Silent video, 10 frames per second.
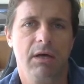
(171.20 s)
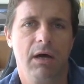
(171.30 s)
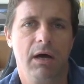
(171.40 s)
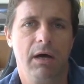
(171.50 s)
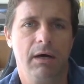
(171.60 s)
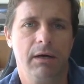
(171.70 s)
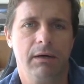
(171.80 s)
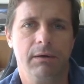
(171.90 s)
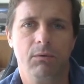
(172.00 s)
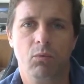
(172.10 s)
Uh,
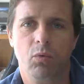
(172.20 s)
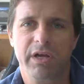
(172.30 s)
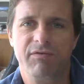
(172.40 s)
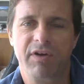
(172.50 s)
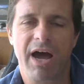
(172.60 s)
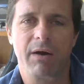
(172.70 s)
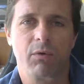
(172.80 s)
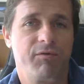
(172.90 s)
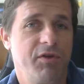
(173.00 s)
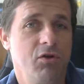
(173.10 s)
we've got
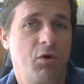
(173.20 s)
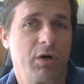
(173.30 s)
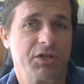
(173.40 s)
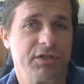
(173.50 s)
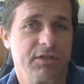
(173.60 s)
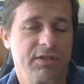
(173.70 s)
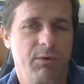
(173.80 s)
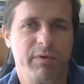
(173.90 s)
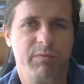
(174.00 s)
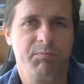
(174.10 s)
review questions
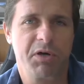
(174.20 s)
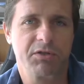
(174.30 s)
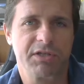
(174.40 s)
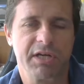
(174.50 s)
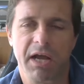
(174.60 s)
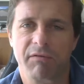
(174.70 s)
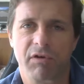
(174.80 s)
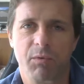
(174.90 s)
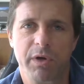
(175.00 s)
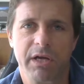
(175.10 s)
that we've been posting
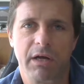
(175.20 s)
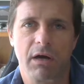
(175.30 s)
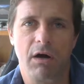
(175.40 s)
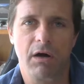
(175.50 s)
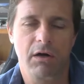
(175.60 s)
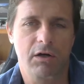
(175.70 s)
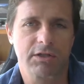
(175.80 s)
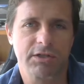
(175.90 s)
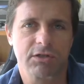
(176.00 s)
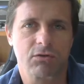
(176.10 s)
every week on our
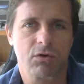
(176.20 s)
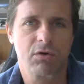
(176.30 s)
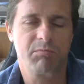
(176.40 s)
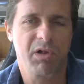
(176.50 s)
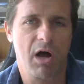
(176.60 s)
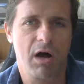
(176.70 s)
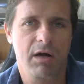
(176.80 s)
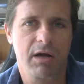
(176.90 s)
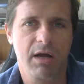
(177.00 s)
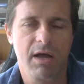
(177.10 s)
Cicerone
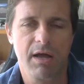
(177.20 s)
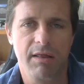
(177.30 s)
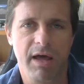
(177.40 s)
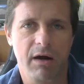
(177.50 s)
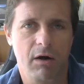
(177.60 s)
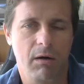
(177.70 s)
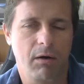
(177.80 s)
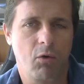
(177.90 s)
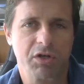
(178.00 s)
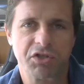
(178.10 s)
blog that are
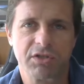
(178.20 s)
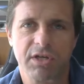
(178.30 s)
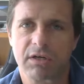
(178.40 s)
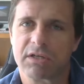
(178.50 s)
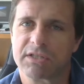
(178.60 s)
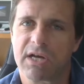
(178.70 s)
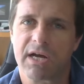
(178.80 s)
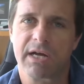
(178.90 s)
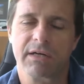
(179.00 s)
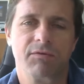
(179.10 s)
questions that are
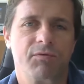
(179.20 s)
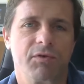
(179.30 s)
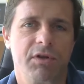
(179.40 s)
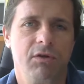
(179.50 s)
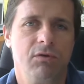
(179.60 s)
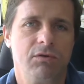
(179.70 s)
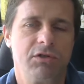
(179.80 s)
designed for you